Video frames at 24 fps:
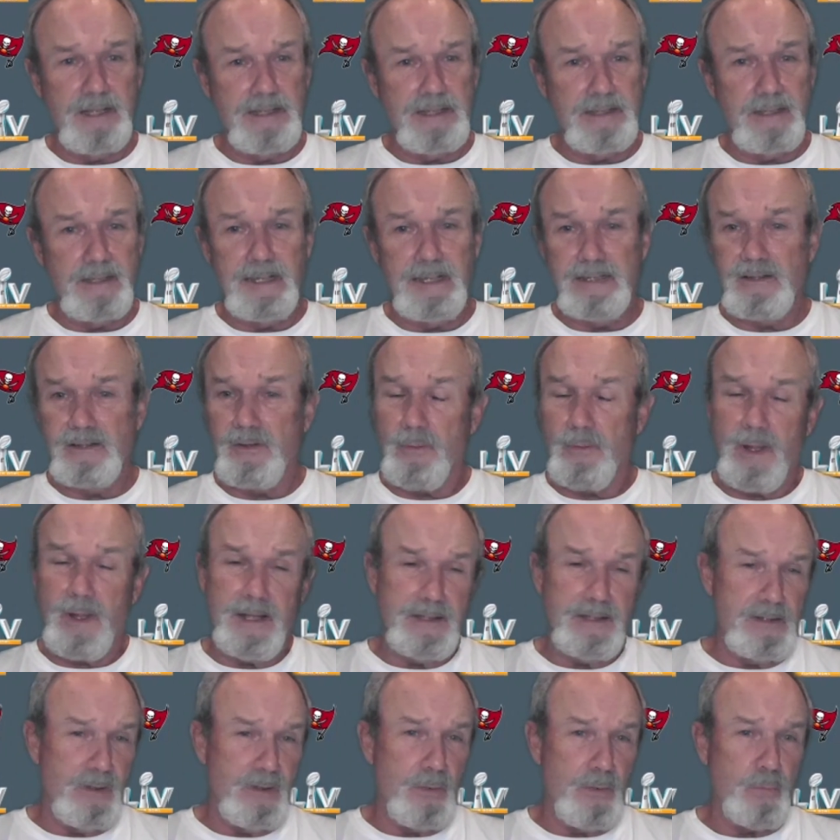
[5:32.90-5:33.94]
the,
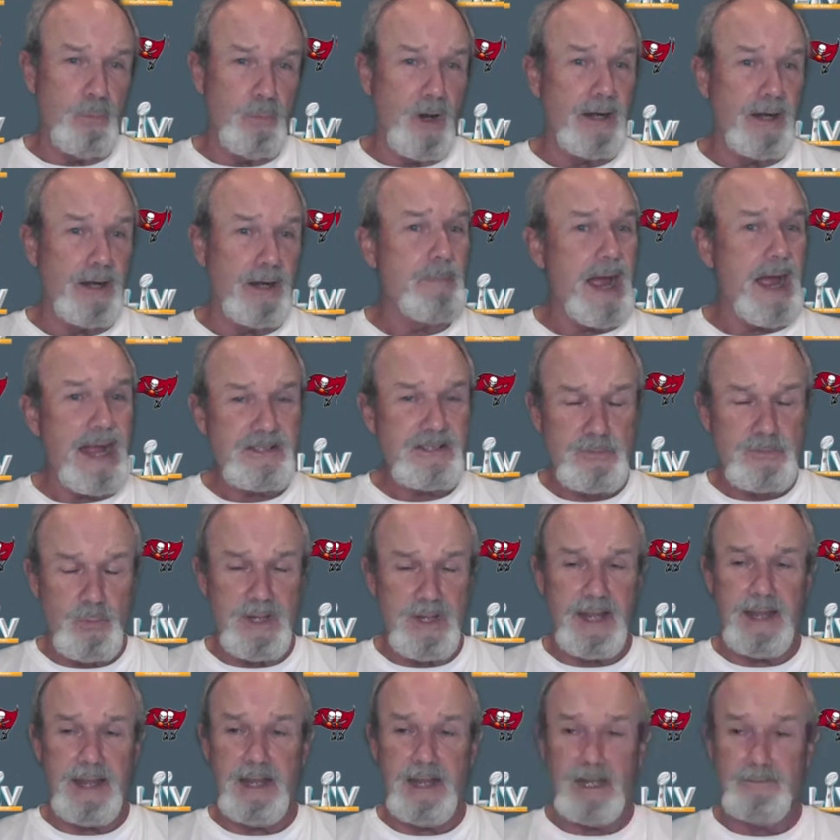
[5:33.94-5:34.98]
you know, running backs we
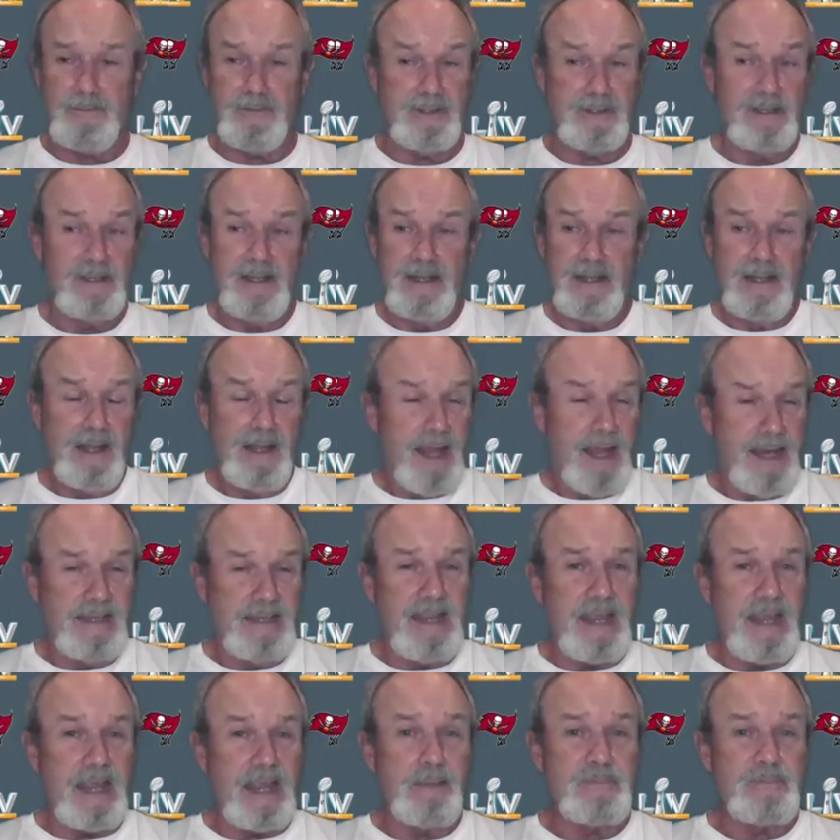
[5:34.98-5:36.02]
have. And
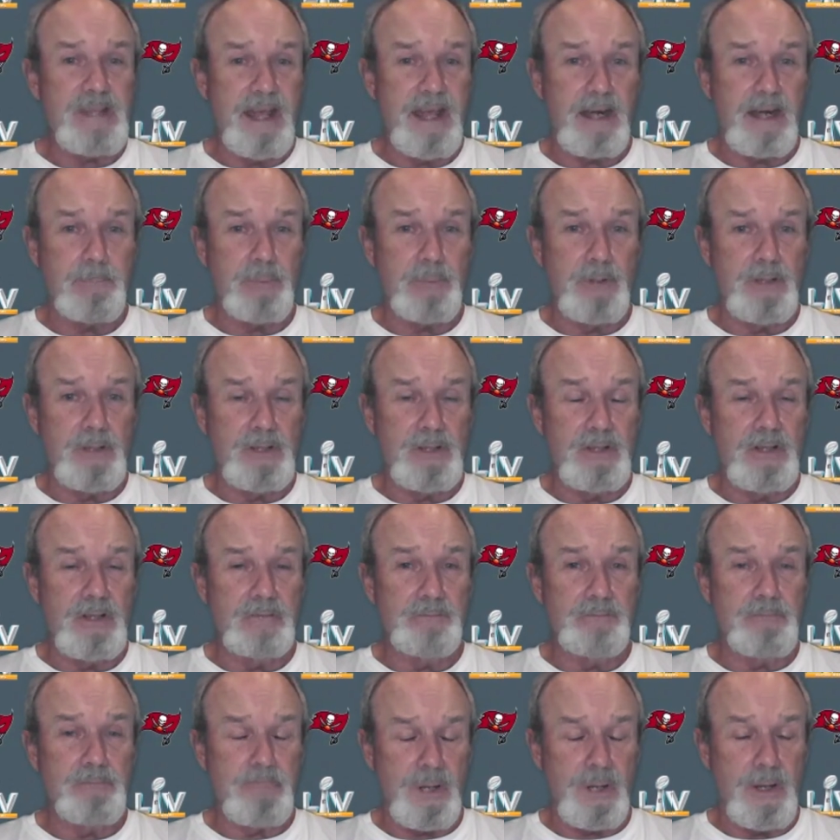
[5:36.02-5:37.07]
Cam's had a pretty good
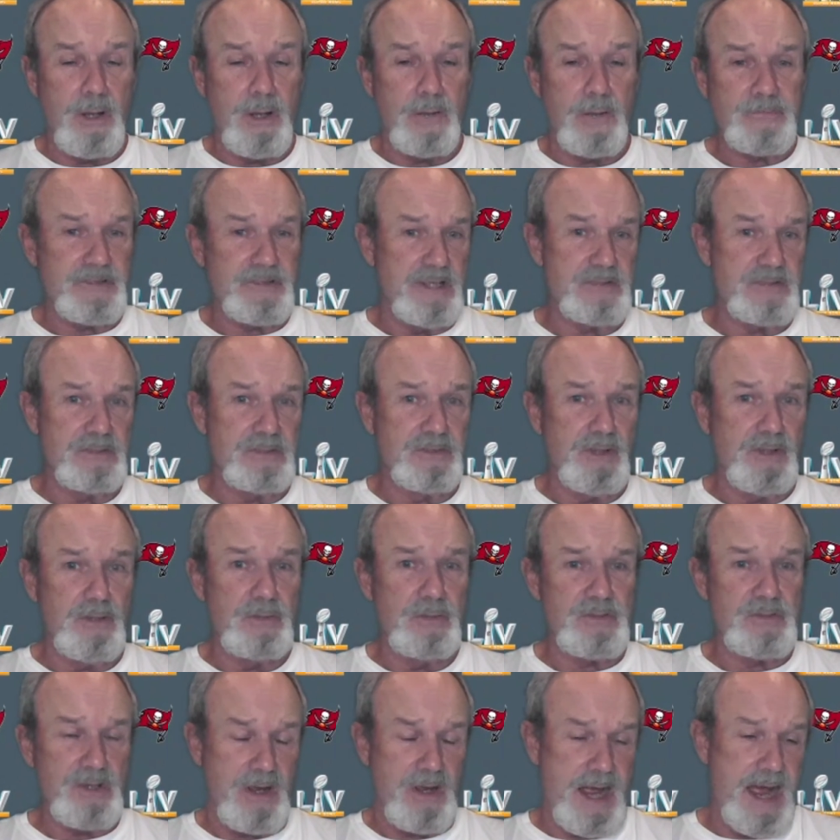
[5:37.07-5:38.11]
playoff season too.
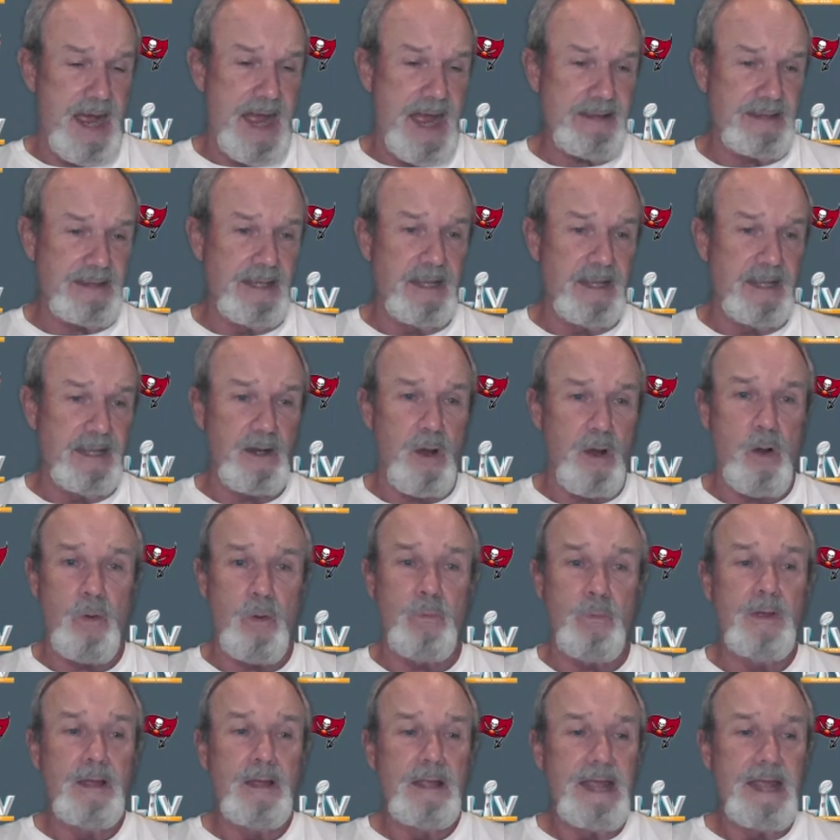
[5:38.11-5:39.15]
So I think it
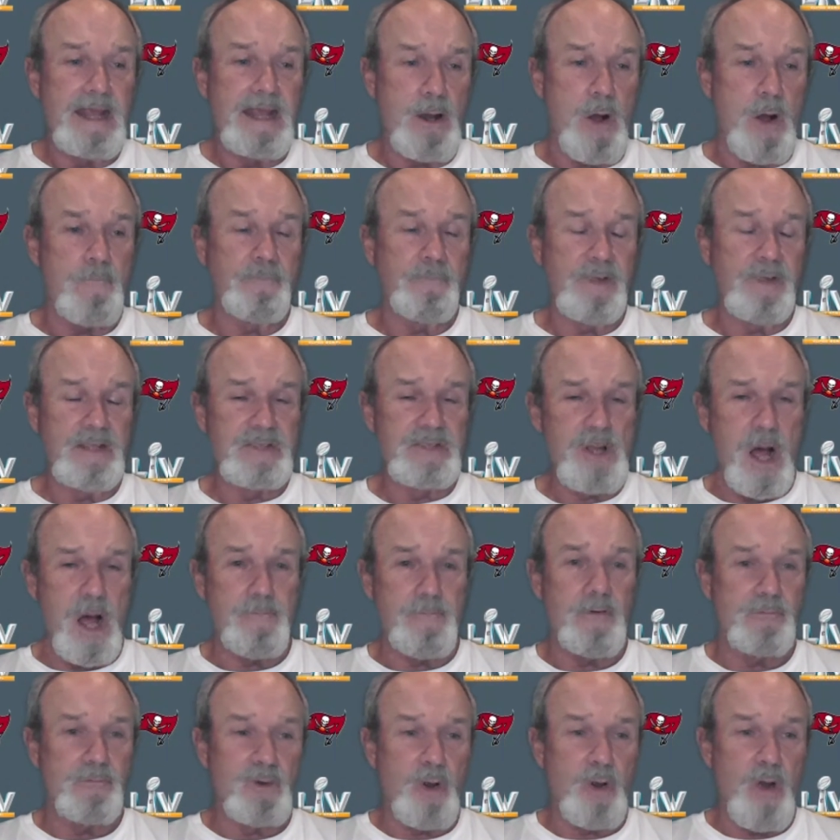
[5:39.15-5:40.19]
all feeds off
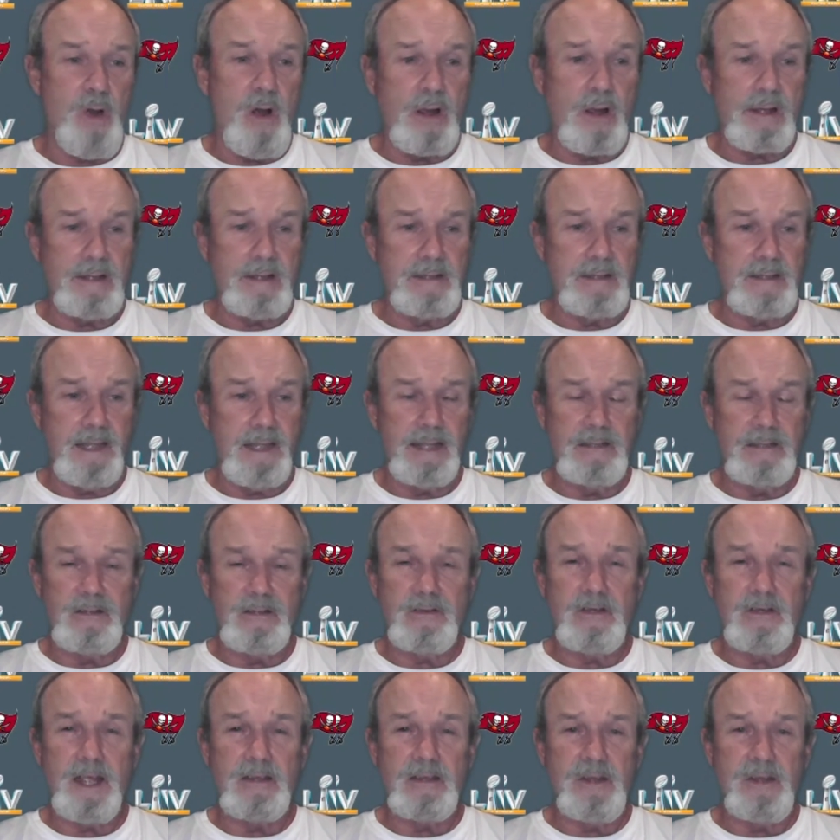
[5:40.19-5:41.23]
of Gronk and
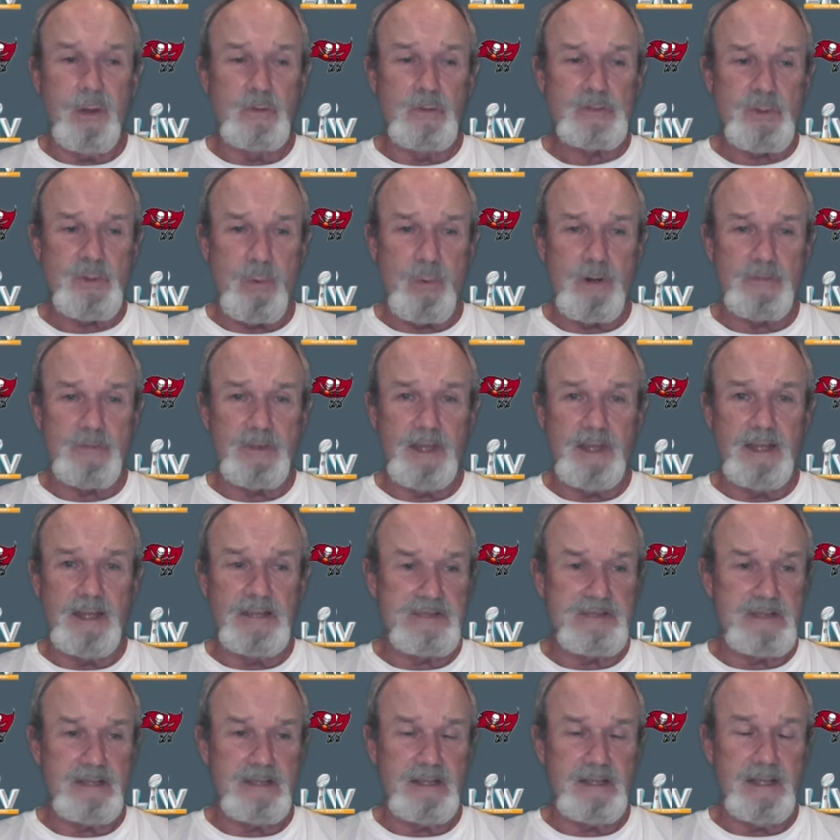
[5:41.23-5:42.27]
those sort of things.
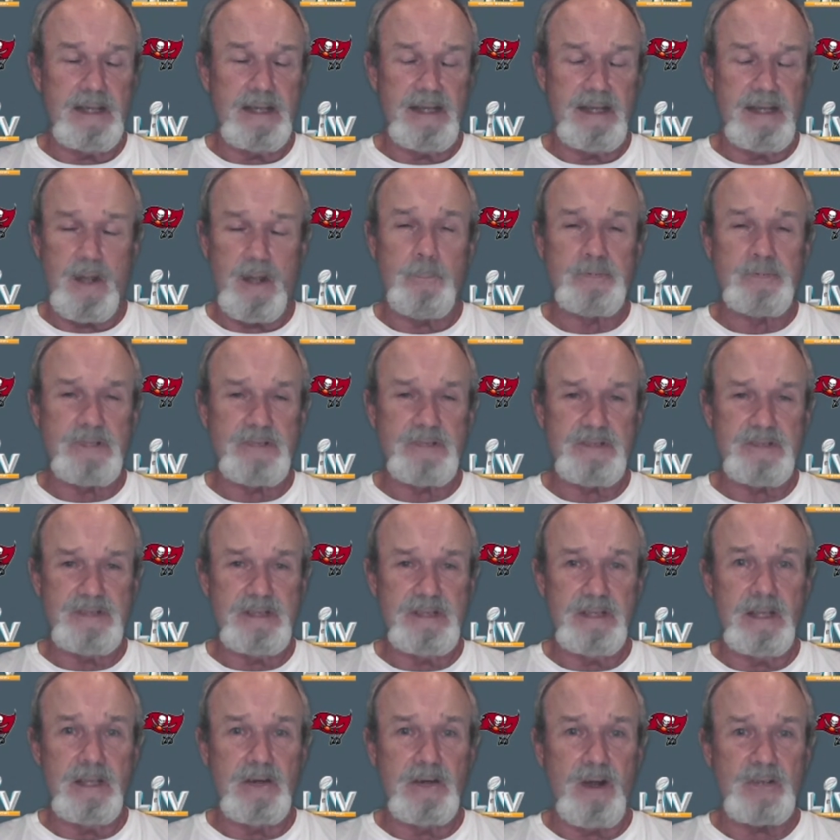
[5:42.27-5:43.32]
And it helps us
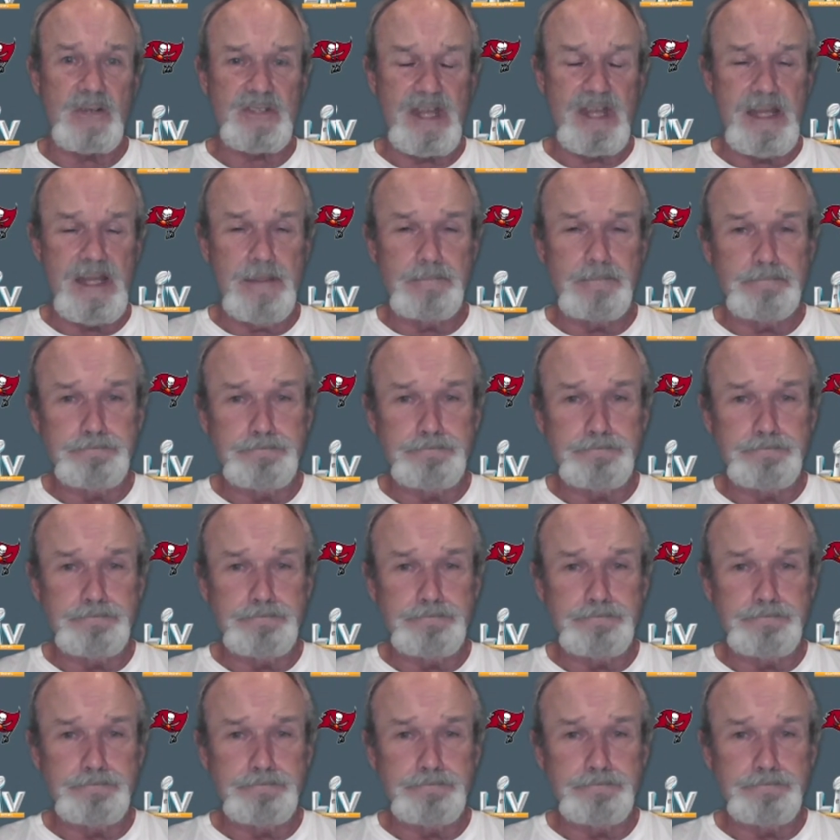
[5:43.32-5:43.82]
in our scheme.